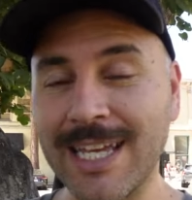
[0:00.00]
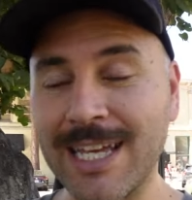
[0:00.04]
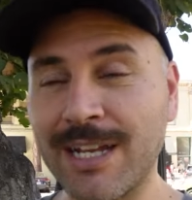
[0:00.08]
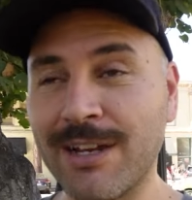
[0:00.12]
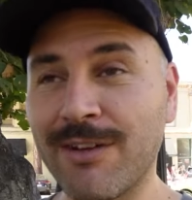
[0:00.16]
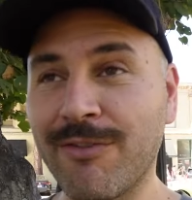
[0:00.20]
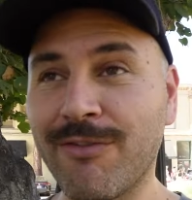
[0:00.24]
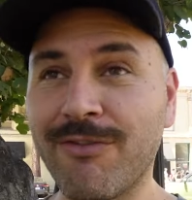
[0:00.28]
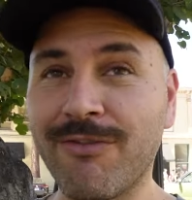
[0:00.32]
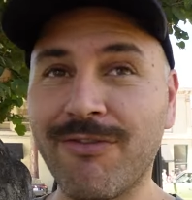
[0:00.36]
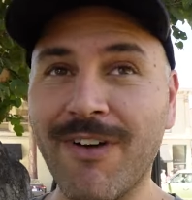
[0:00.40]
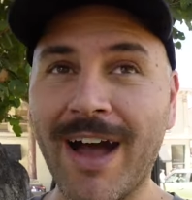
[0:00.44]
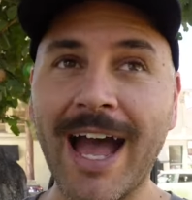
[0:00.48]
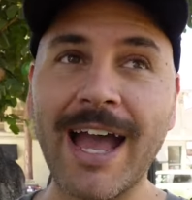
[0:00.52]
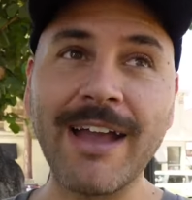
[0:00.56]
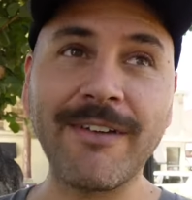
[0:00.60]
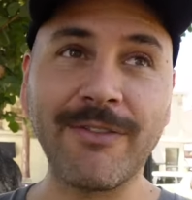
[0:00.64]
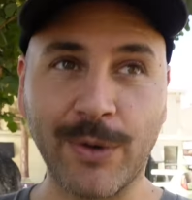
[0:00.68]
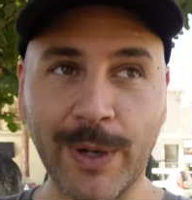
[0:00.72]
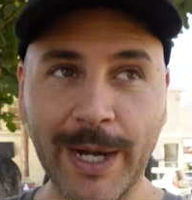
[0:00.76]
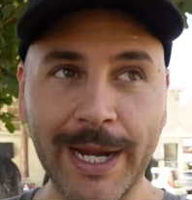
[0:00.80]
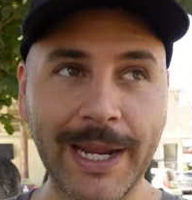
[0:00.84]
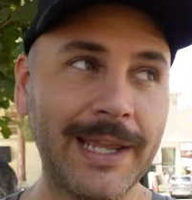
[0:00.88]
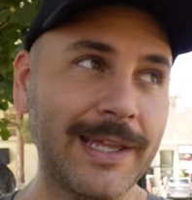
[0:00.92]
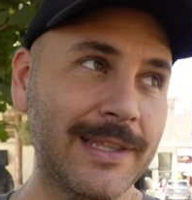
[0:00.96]
in
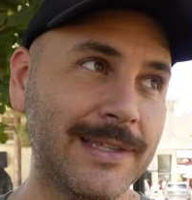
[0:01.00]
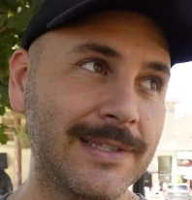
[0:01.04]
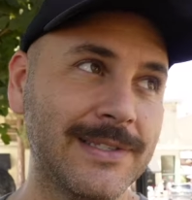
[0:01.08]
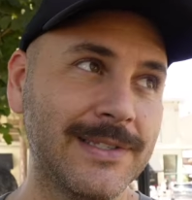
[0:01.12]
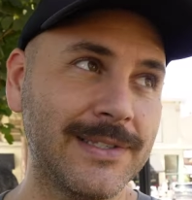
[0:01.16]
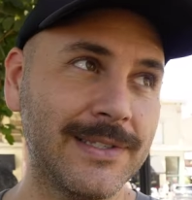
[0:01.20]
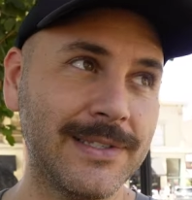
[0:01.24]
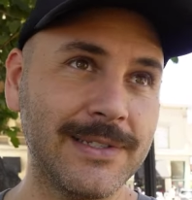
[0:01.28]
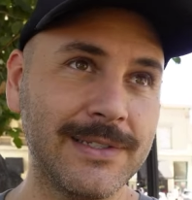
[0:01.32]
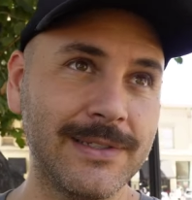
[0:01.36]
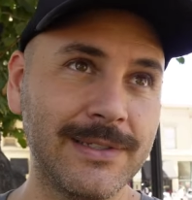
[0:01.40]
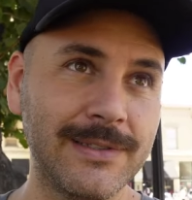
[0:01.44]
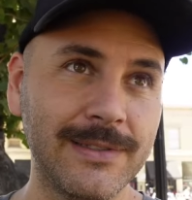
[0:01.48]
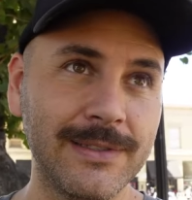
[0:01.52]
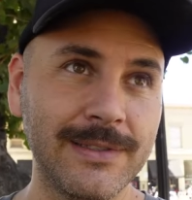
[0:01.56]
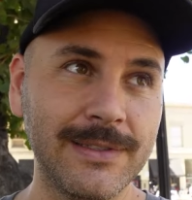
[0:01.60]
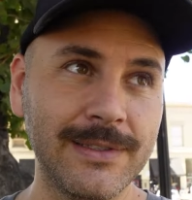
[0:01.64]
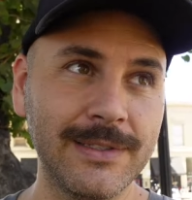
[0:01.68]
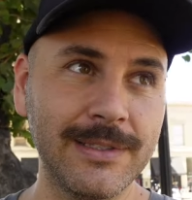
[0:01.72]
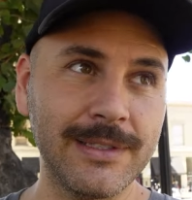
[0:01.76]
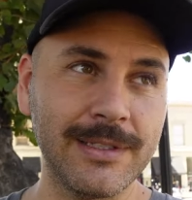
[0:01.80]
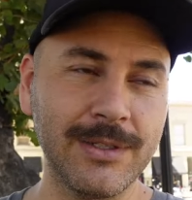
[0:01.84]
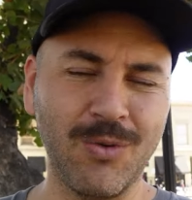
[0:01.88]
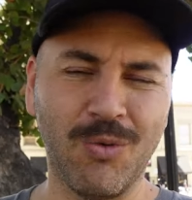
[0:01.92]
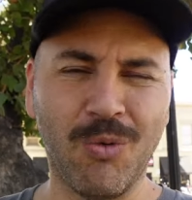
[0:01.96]
five raids.
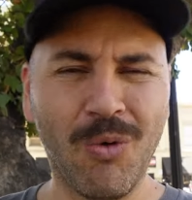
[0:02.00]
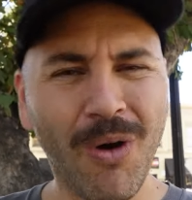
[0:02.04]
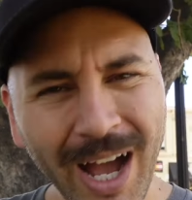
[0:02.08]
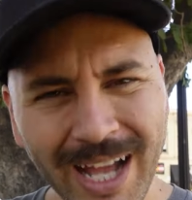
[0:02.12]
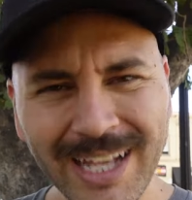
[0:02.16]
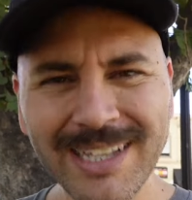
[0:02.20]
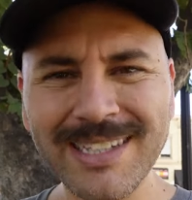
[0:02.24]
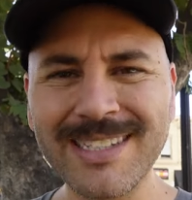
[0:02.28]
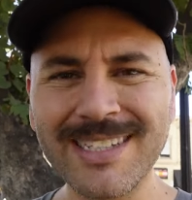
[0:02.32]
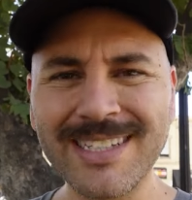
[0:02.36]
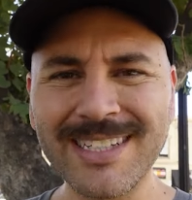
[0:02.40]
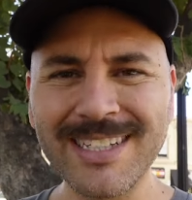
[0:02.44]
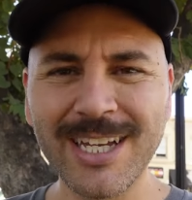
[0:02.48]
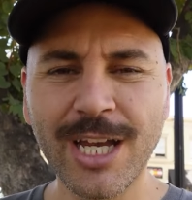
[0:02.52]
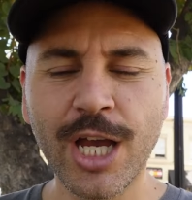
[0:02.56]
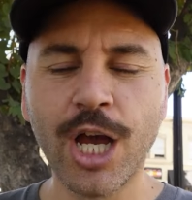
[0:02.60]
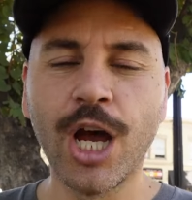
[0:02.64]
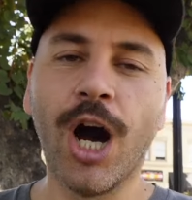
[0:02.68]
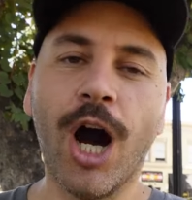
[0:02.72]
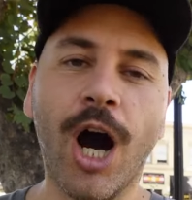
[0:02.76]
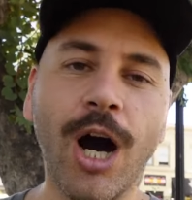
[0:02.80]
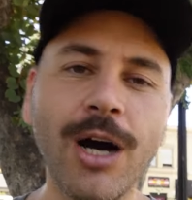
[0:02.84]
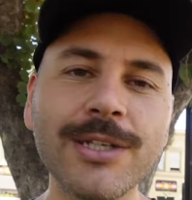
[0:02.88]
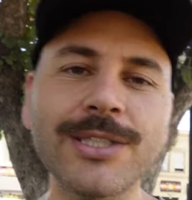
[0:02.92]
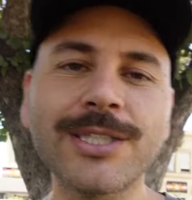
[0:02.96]
What?
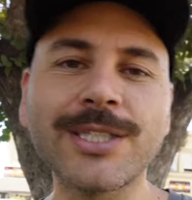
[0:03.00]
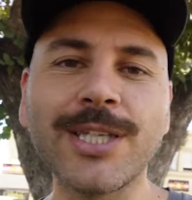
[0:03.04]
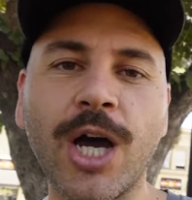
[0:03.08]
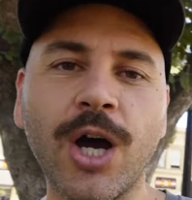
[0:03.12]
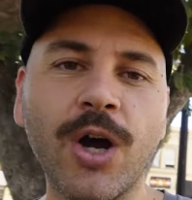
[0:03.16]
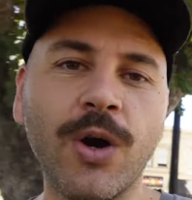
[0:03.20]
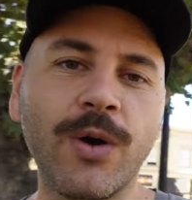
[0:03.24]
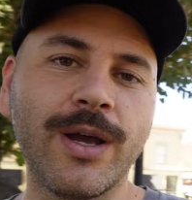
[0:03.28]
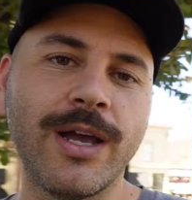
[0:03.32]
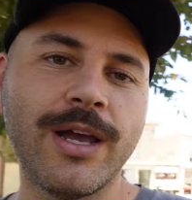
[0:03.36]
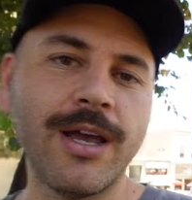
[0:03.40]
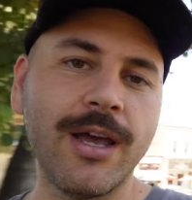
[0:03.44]
Also,